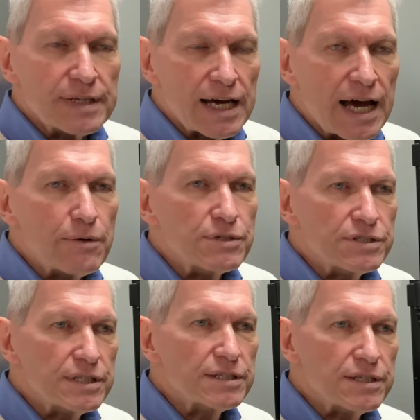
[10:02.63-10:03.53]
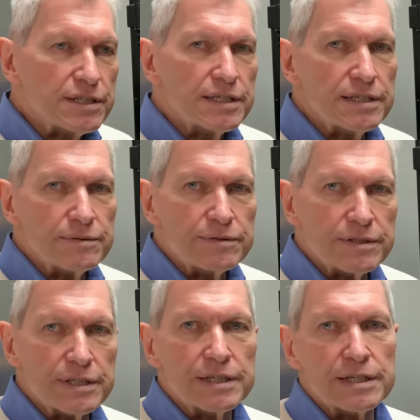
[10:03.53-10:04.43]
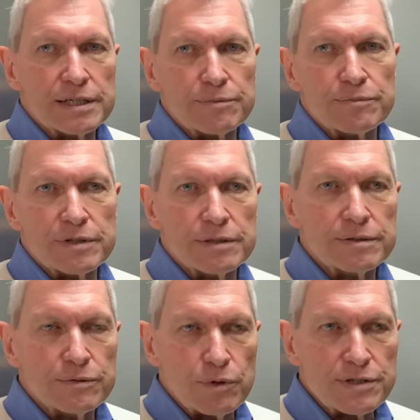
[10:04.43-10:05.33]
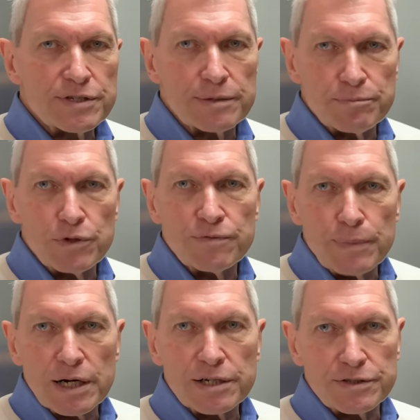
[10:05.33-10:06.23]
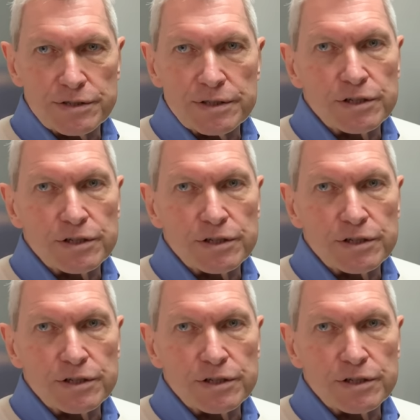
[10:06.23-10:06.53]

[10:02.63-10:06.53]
I would stick to the ones that move markets, the